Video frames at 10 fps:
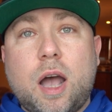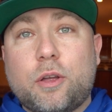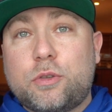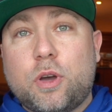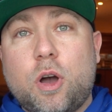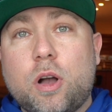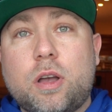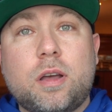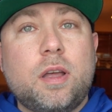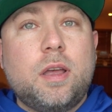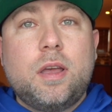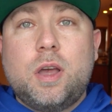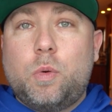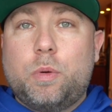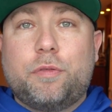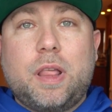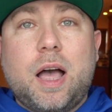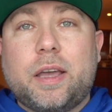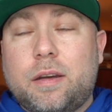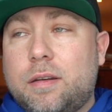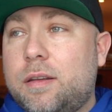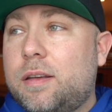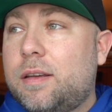Collar talk. We were vlogging.